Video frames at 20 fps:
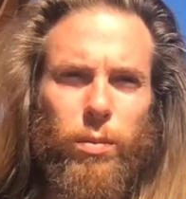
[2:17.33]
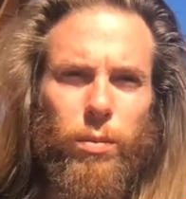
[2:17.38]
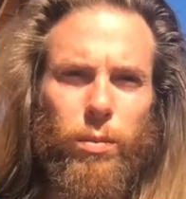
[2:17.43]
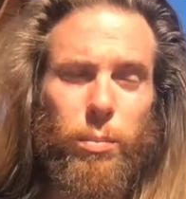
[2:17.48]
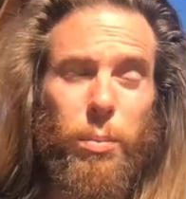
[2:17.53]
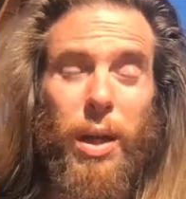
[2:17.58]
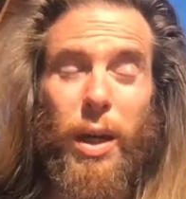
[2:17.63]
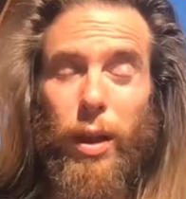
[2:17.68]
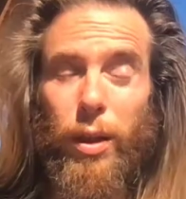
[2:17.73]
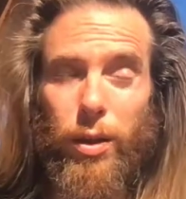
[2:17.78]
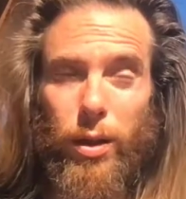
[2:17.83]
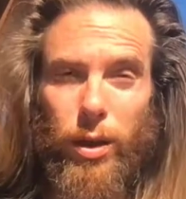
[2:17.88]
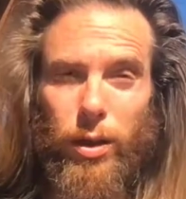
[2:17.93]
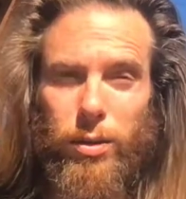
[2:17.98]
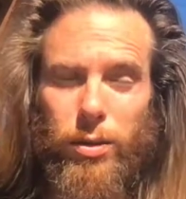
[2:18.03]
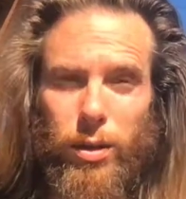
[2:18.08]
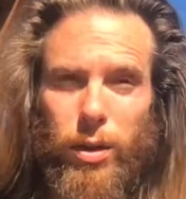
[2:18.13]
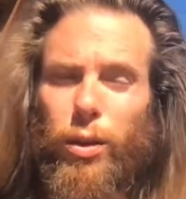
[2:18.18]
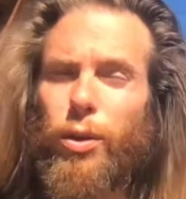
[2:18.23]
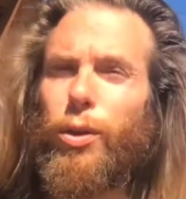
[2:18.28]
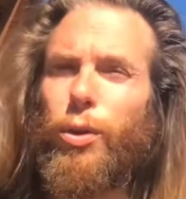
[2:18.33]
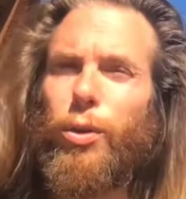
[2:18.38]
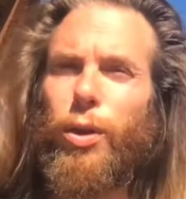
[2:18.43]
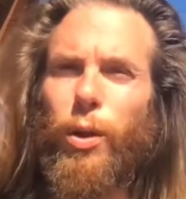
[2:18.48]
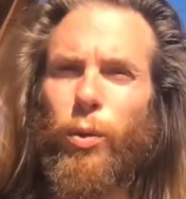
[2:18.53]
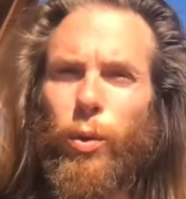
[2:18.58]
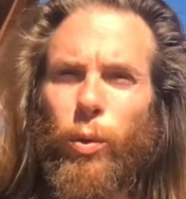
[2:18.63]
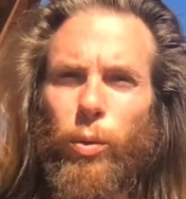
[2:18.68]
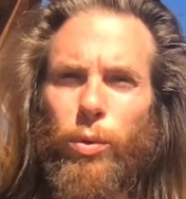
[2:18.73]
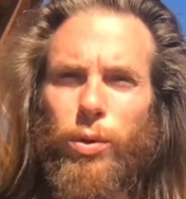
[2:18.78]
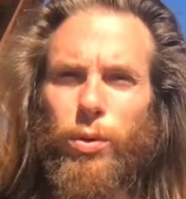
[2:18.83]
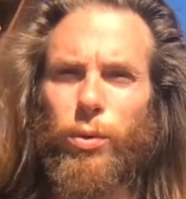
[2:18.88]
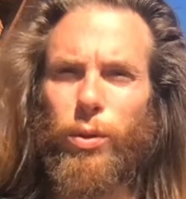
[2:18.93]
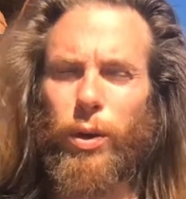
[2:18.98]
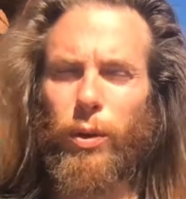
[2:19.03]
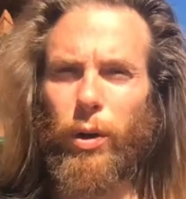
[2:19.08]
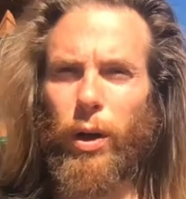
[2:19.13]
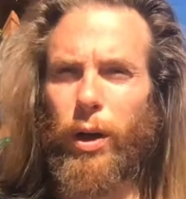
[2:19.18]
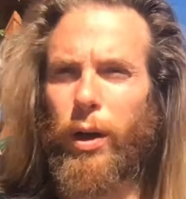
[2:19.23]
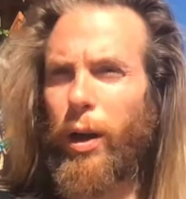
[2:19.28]
many things, including what we're doing
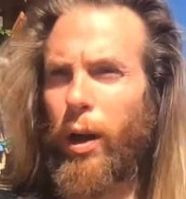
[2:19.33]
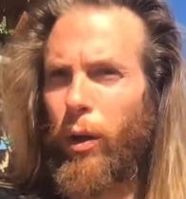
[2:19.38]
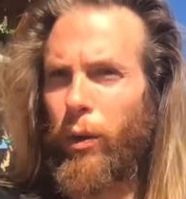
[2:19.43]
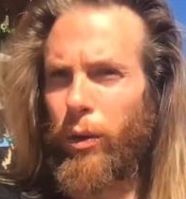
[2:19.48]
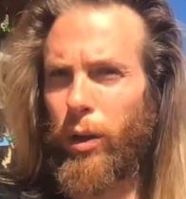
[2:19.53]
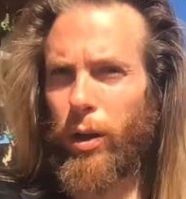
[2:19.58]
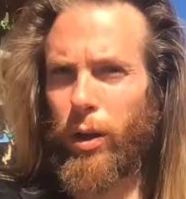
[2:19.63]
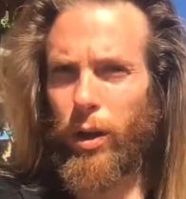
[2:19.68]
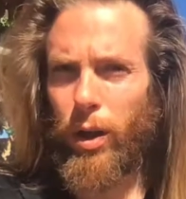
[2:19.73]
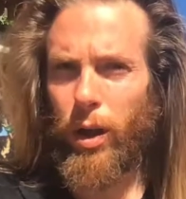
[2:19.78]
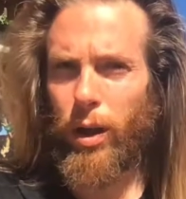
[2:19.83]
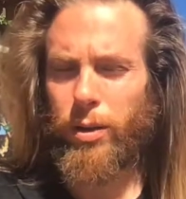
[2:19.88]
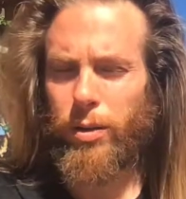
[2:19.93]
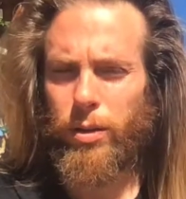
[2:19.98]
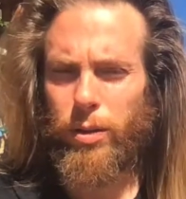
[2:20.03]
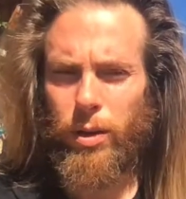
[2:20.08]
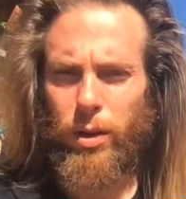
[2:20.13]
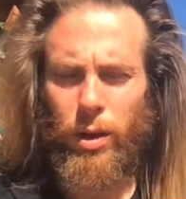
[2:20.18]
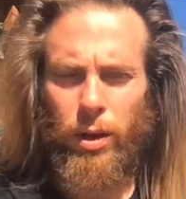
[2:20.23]
right now in the class.